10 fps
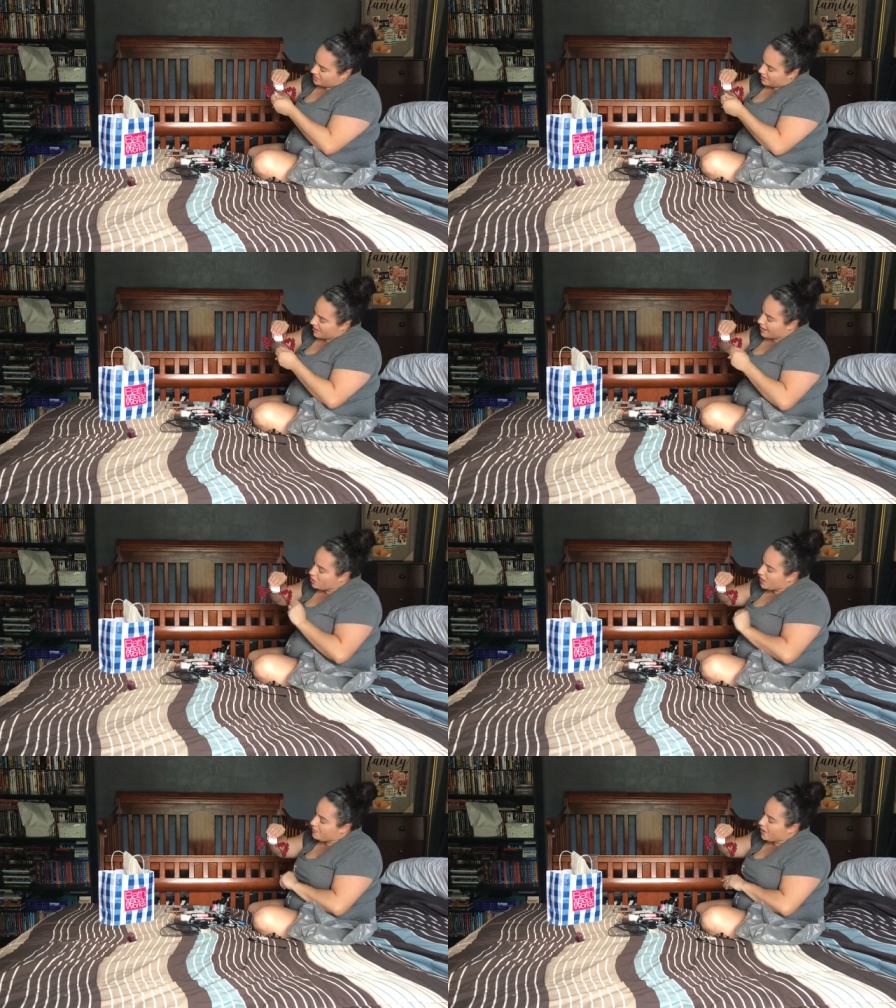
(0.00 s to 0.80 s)
I mean, I
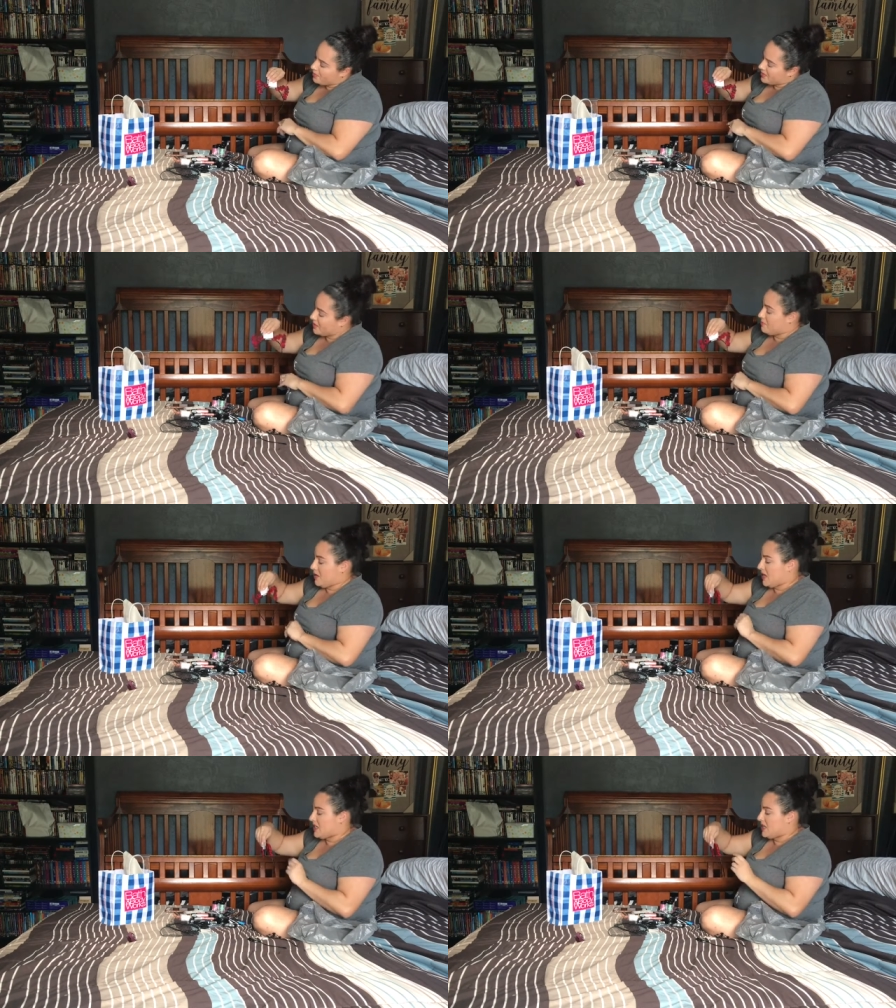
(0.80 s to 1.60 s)
know I probably could
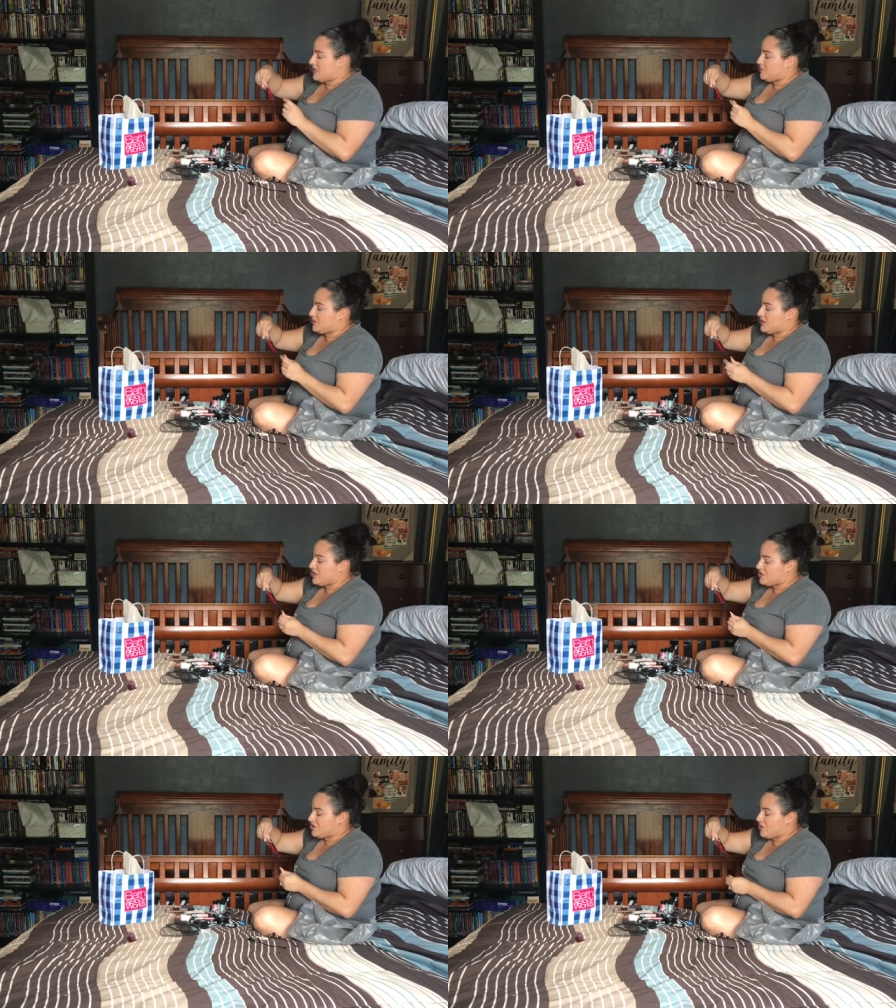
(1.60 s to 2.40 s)
make these, but
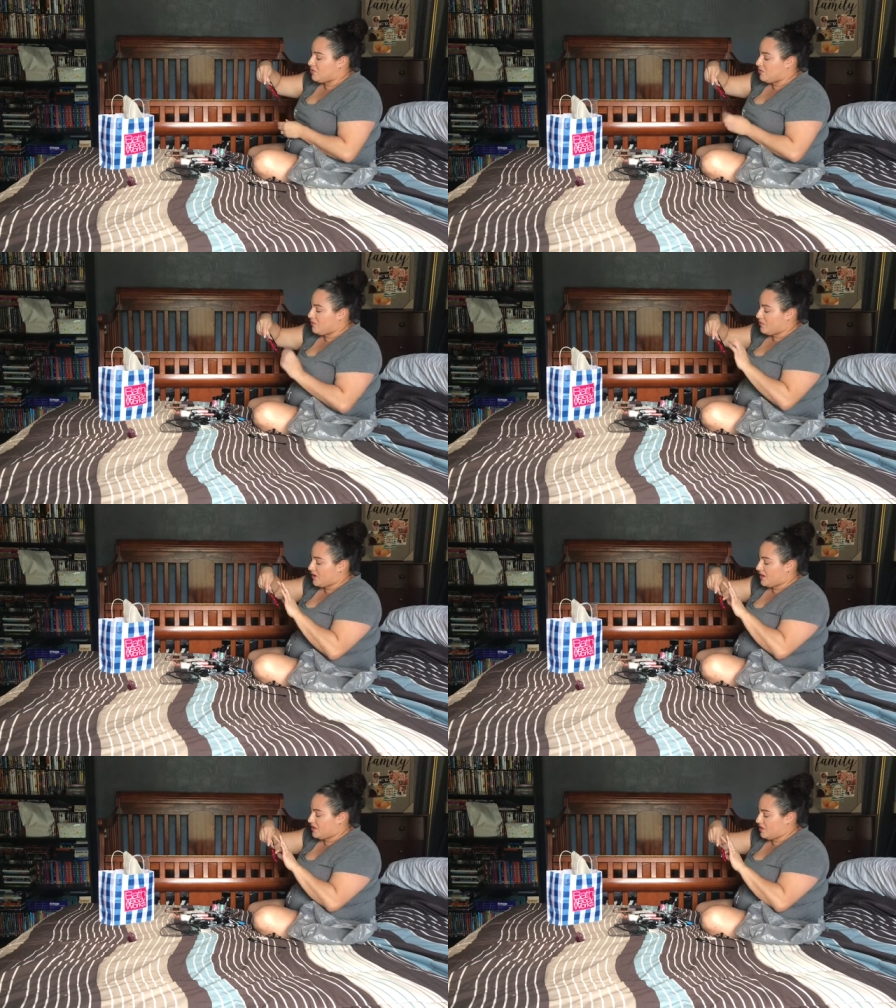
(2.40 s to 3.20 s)
they're so
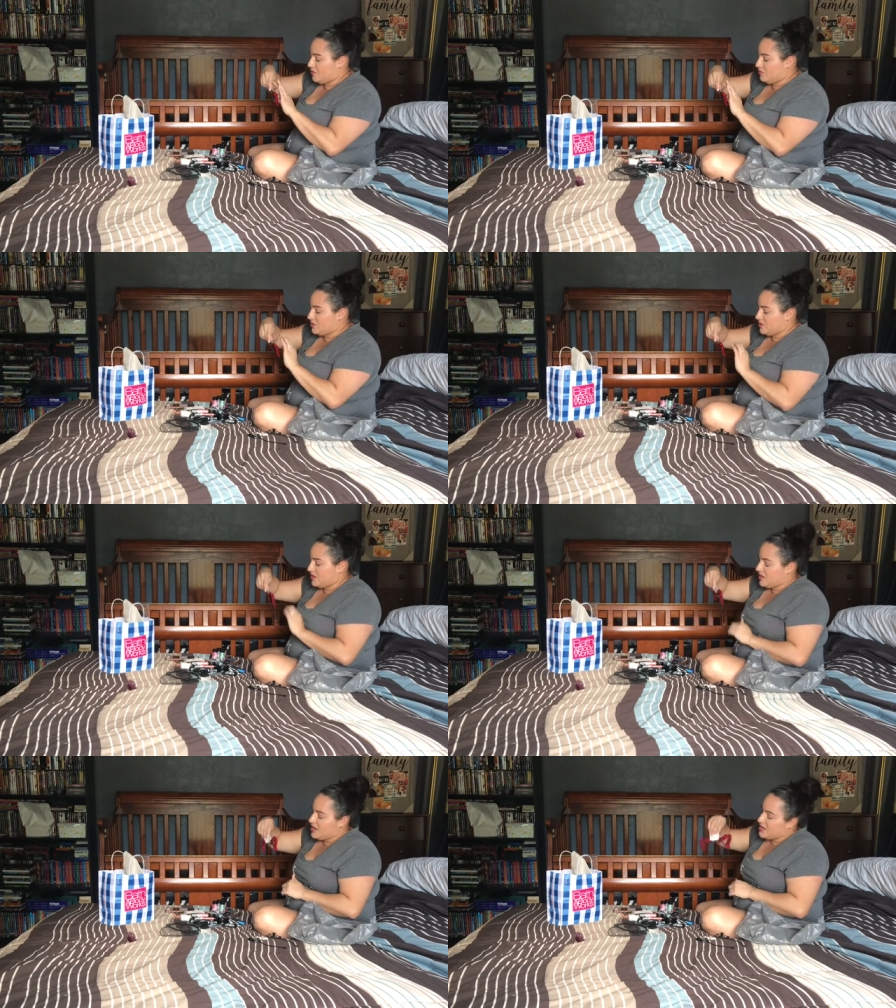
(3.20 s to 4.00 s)
freaking cute.
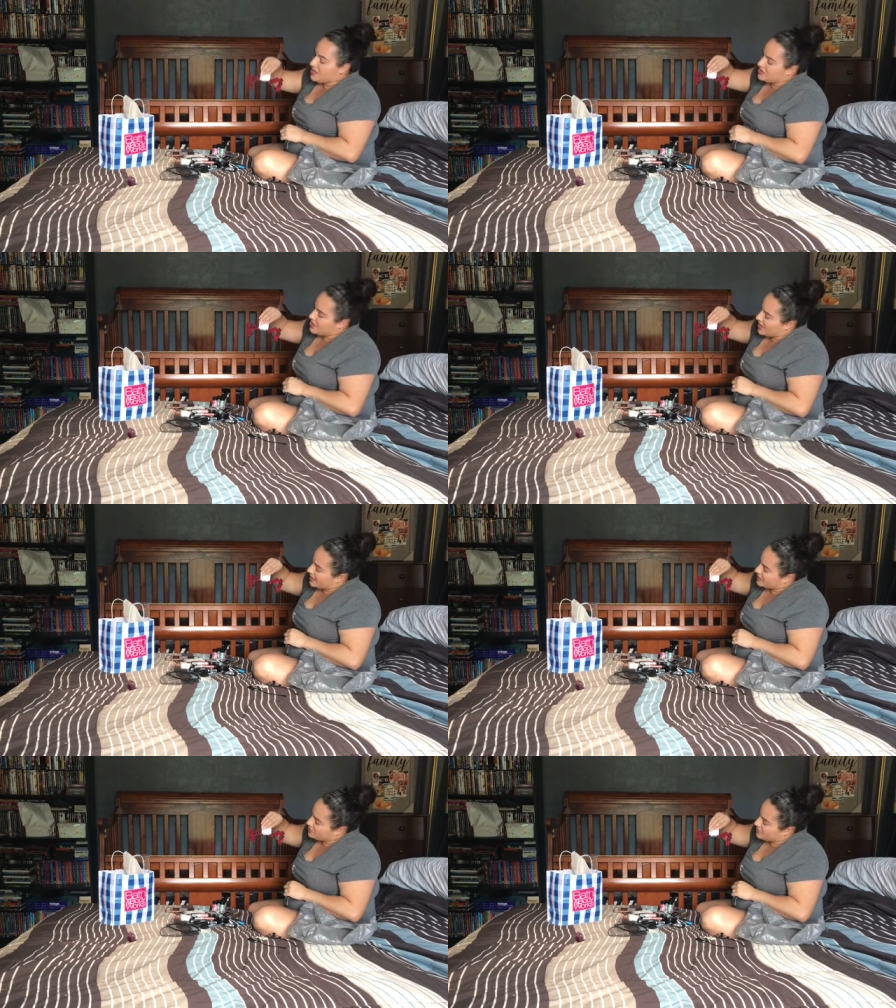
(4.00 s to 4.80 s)
So I
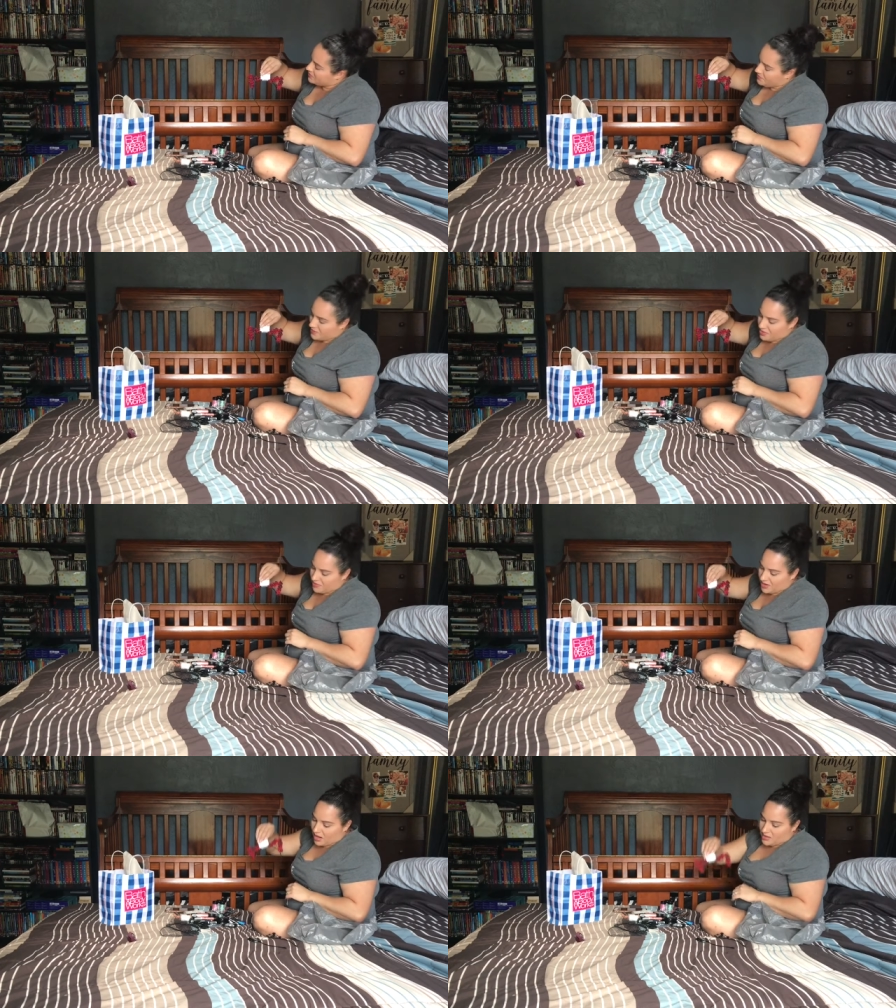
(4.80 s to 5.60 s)
got this one for
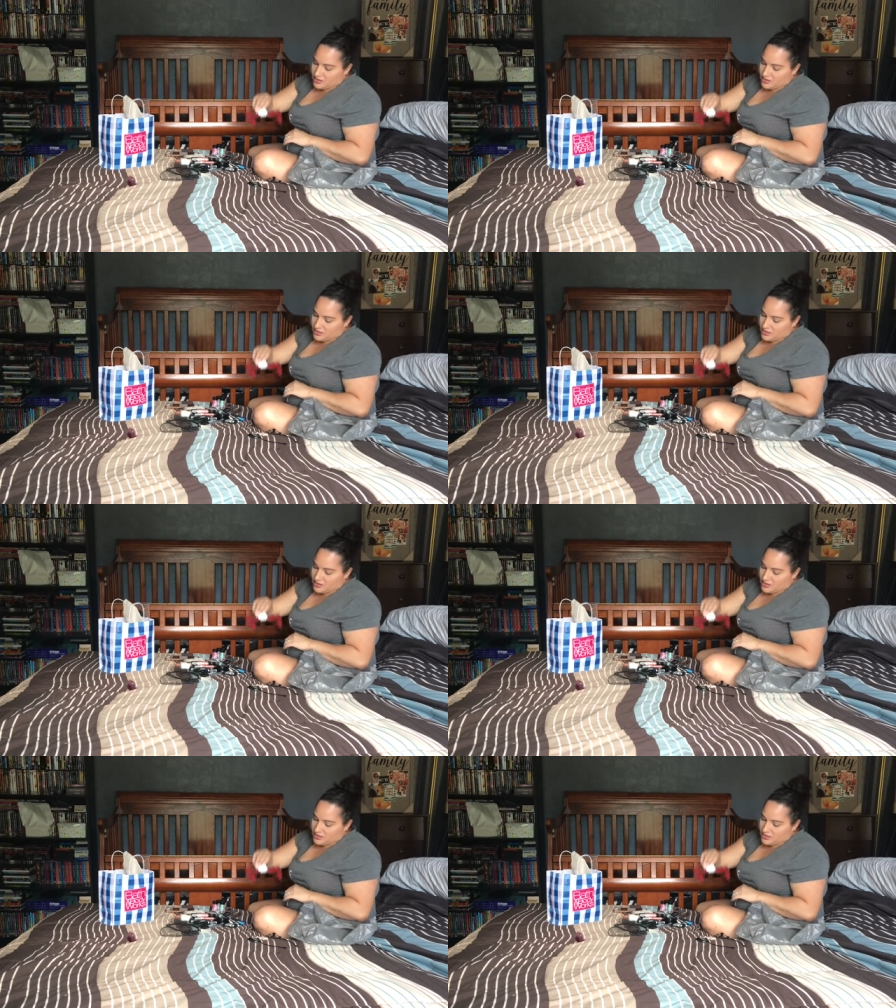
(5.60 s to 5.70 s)
$3.